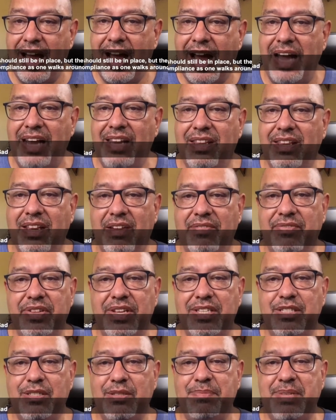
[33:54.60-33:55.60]
I love
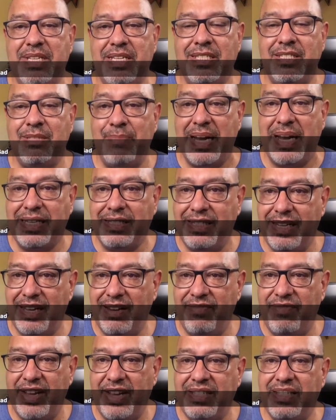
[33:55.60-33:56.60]
this. It's
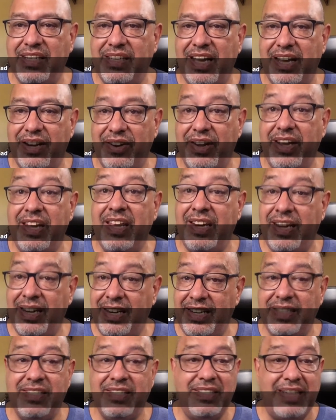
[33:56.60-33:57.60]
Mexican ventilator, and it
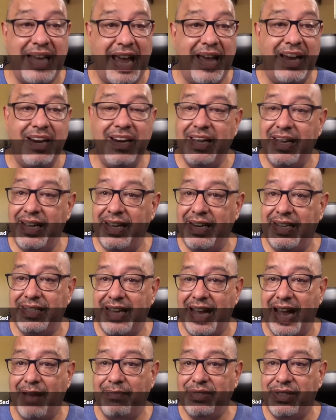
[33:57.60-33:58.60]
is sad. It is
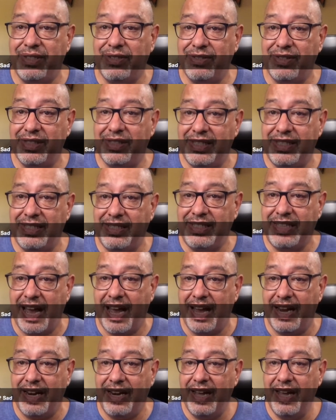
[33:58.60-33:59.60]
absolutely
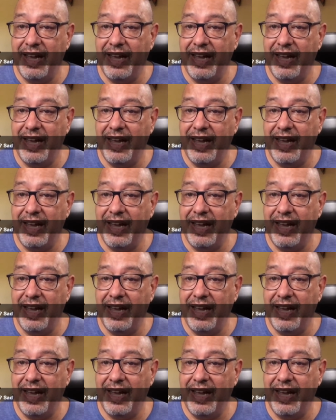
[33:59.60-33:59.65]
sad.